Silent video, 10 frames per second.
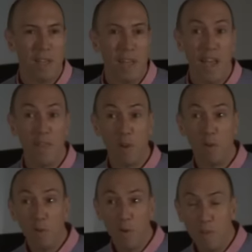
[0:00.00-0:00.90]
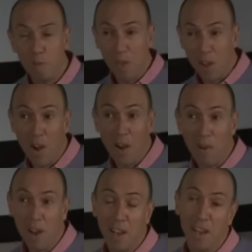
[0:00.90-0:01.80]
And the groovy bit, I
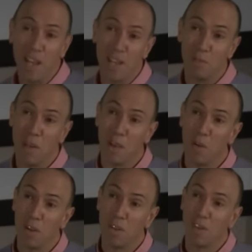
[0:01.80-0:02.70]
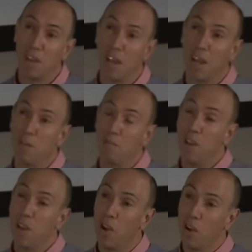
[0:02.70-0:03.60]
reckon, is they got
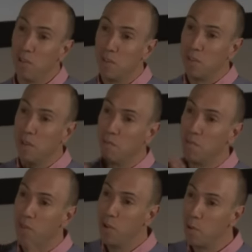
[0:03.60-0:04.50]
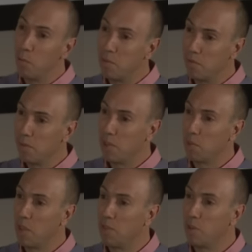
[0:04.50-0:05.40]
videos, they filmed some
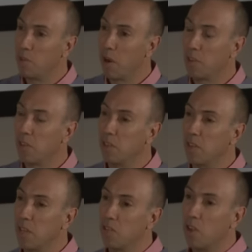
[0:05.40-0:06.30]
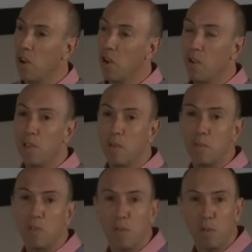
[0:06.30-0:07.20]
of these interactions and showed them
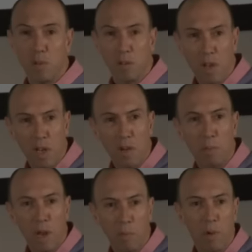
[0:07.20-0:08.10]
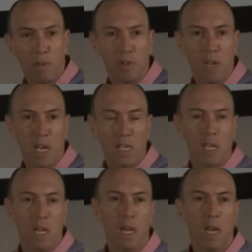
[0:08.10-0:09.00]
to an independent person and
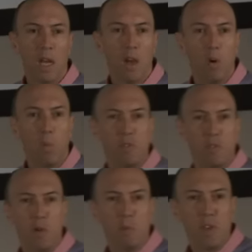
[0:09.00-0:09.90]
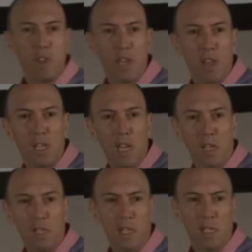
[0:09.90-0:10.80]
said, which group do you think the
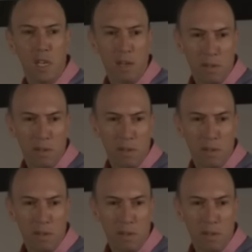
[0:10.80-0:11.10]
dentist is in?